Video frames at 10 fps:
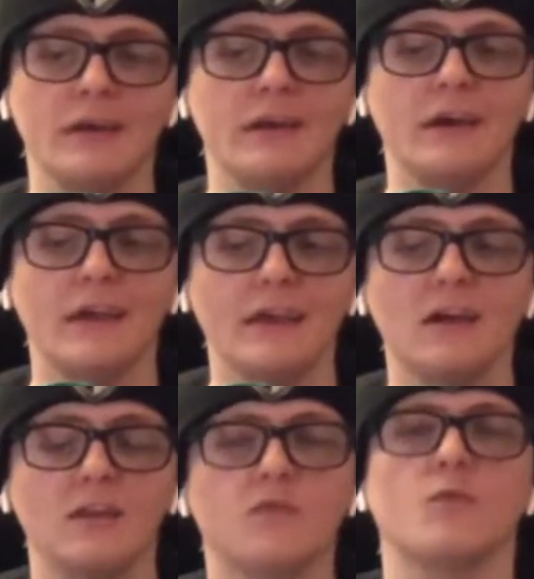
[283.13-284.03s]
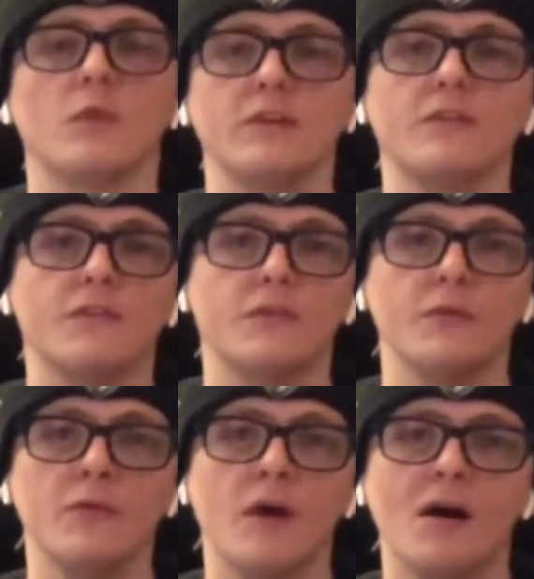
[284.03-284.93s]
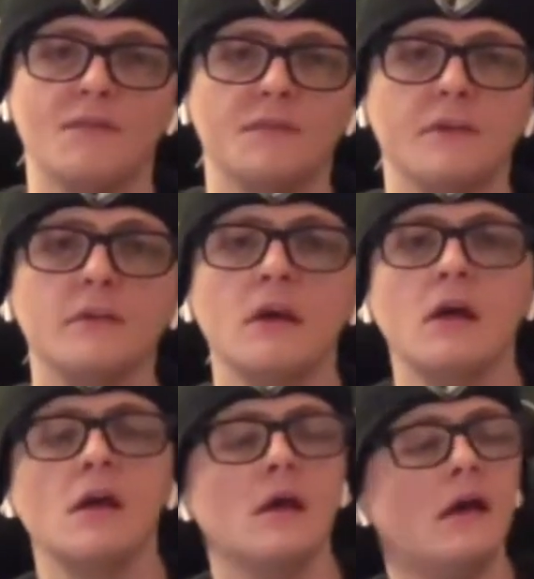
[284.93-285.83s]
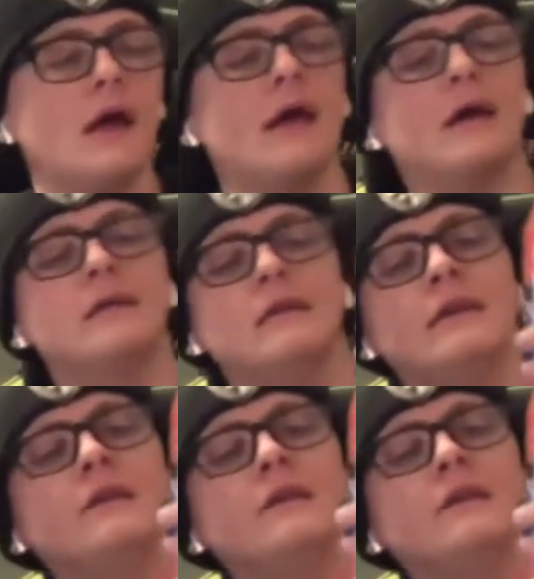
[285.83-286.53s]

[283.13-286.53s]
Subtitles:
get a hint of real fruit off of it. And